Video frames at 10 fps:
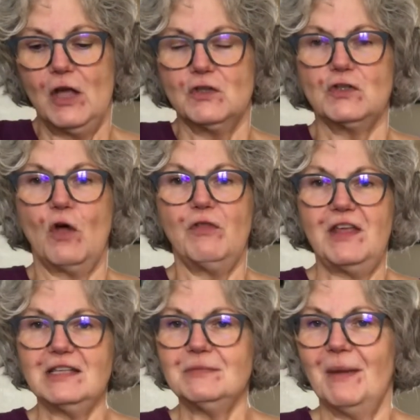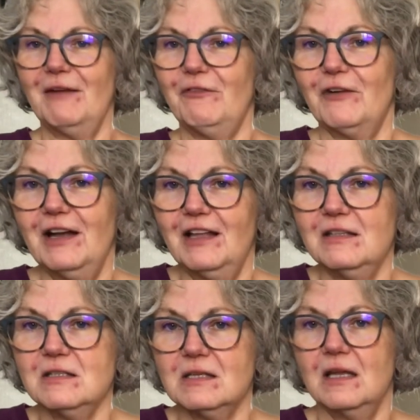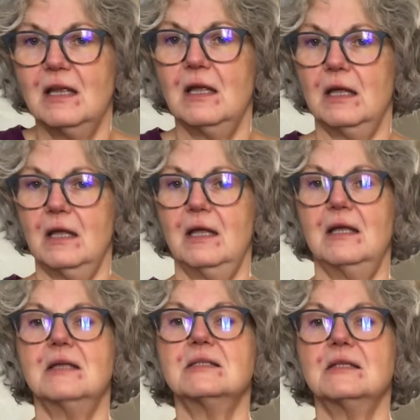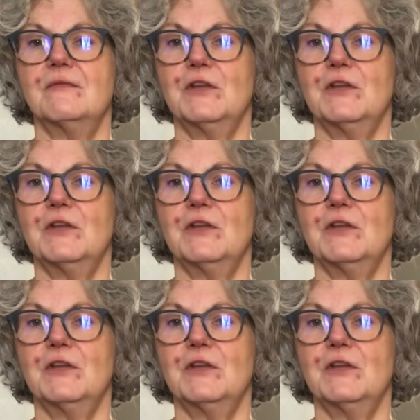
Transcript: So this, my friends, is